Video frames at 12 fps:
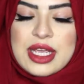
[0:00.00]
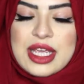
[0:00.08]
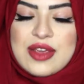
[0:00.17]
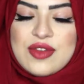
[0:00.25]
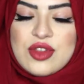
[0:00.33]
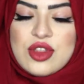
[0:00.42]

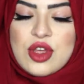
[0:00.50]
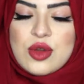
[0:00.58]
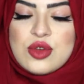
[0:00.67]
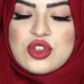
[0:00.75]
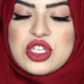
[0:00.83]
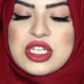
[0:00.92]
even
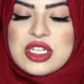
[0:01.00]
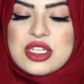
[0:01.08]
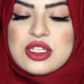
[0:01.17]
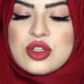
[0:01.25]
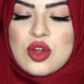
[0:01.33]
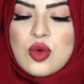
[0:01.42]
though she
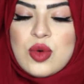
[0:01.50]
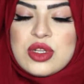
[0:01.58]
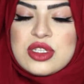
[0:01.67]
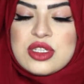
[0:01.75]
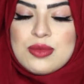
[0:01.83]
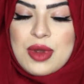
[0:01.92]
does not
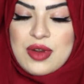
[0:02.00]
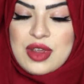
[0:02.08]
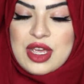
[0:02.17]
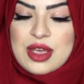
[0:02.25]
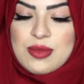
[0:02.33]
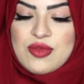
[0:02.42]
want to
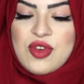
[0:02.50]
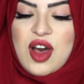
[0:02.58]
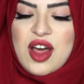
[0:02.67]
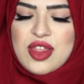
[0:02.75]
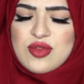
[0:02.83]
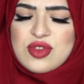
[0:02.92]
marry him for
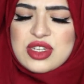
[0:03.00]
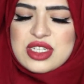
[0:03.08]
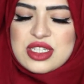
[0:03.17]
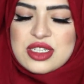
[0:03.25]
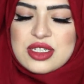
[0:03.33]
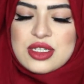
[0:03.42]
other
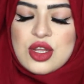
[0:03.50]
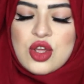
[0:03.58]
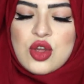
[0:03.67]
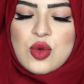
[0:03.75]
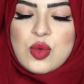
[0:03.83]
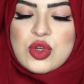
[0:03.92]
reasons
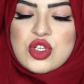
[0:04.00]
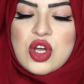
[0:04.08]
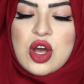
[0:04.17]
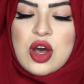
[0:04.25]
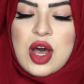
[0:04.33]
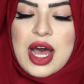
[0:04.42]

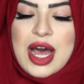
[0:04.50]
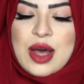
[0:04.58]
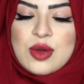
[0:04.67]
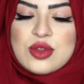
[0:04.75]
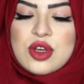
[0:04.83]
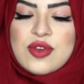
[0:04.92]
which are
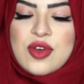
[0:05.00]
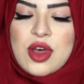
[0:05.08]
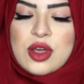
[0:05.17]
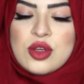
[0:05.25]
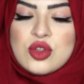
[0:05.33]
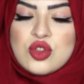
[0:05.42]
out of
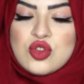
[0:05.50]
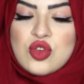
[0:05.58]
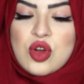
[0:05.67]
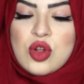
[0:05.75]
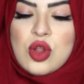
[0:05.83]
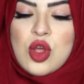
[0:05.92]
her
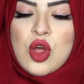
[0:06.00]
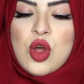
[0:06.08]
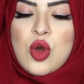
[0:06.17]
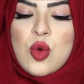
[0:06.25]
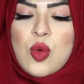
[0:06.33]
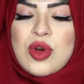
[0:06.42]
control.
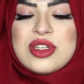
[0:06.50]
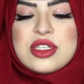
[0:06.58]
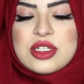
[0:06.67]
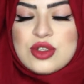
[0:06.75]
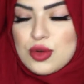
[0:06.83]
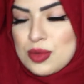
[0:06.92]

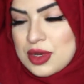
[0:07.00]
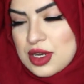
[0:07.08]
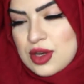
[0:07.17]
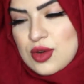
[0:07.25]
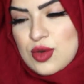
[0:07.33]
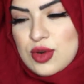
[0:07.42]
What is your
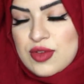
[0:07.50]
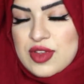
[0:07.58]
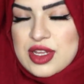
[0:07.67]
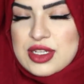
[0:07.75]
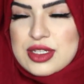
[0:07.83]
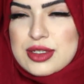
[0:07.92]
opinion on all of
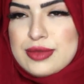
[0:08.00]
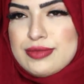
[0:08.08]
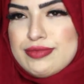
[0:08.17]
this?